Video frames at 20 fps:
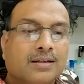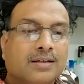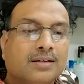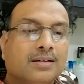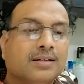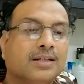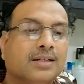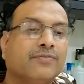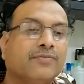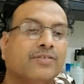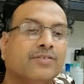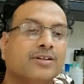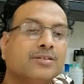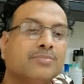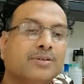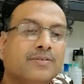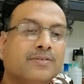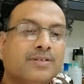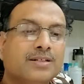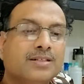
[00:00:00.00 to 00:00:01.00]
Difference
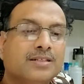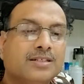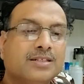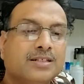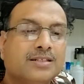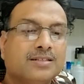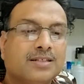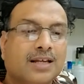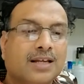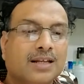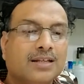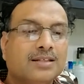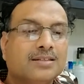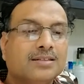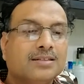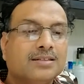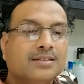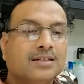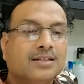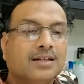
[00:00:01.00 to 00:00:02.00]
between gene
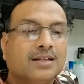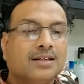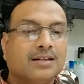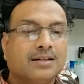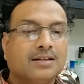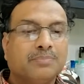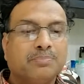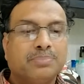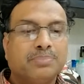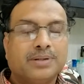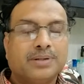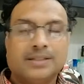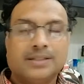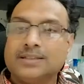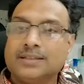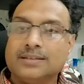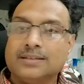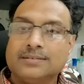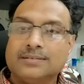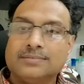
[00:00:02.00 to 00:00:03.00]
silencing and
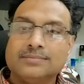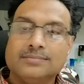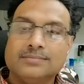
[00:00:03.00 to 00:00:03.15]
repression.